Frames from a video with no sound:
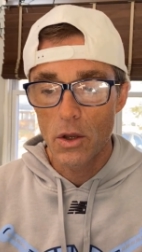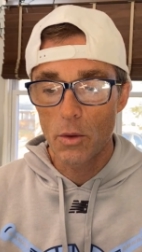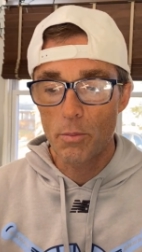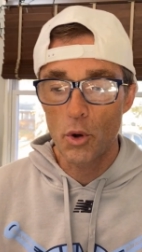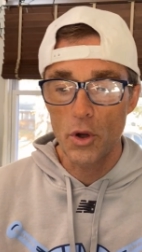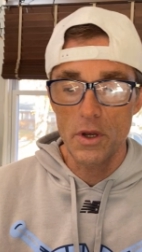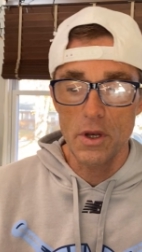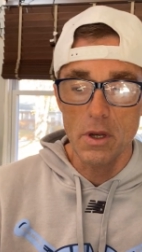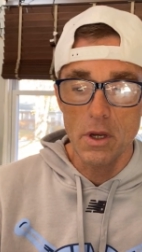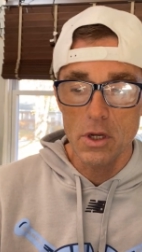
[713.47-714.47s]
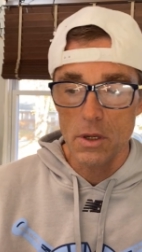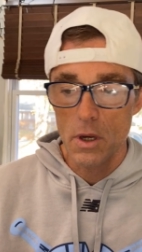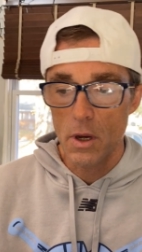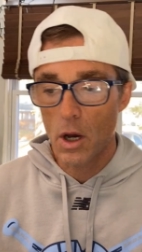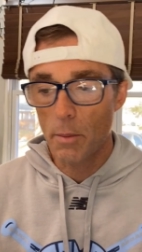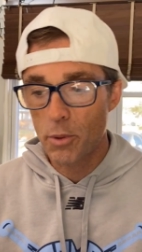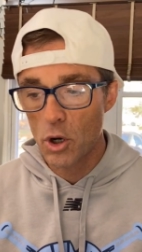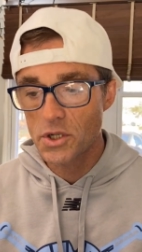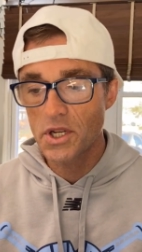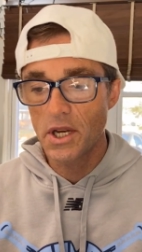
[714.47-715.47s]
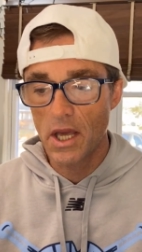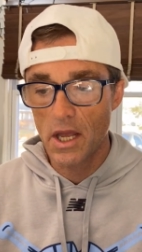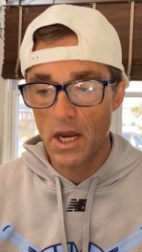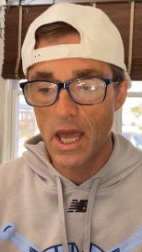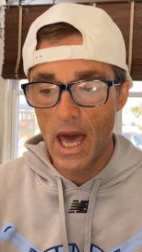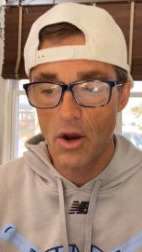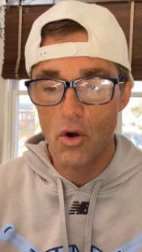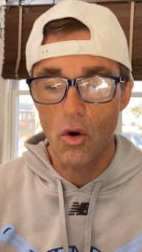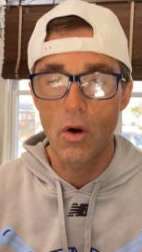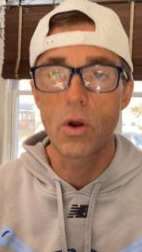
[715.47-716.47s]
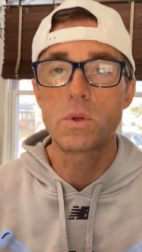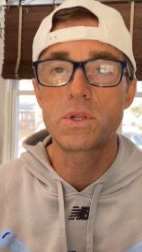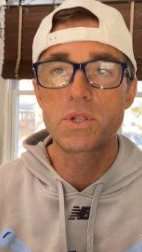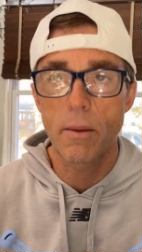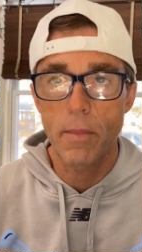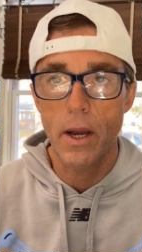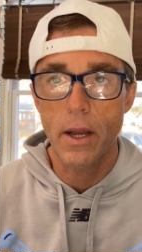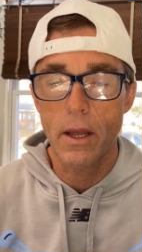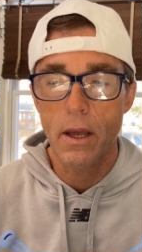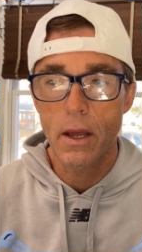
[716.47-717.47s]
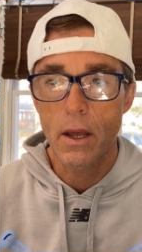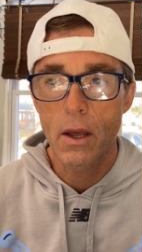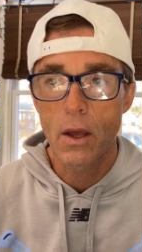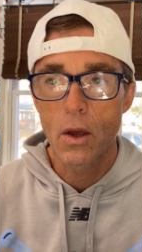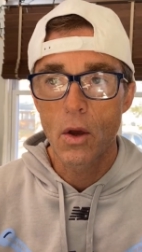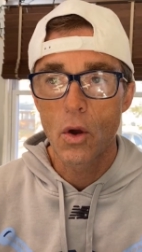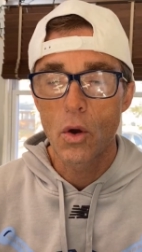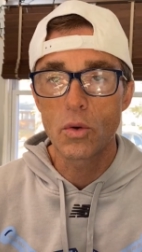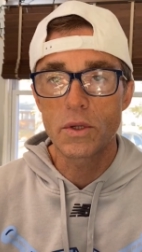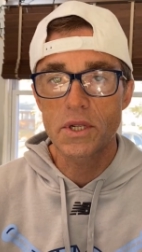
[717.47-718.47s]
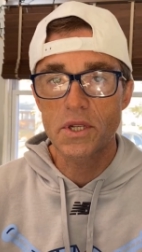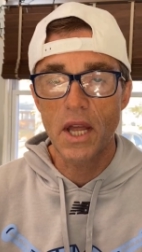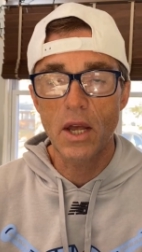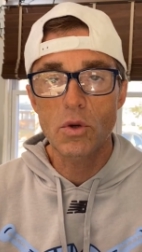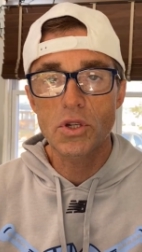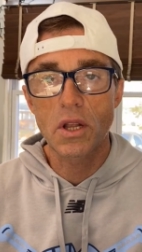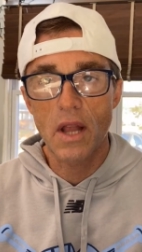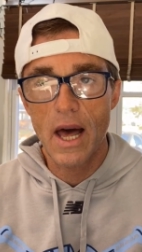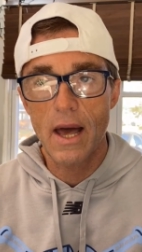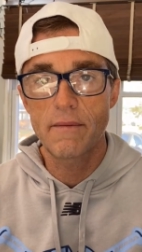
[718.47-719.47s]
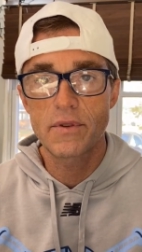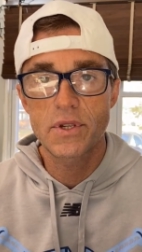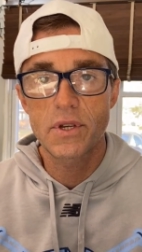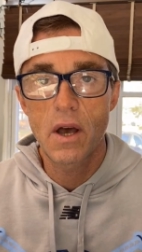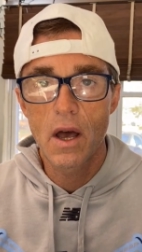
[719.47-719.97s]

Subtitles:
You're putting a person in a category with somebody who distinguished the lives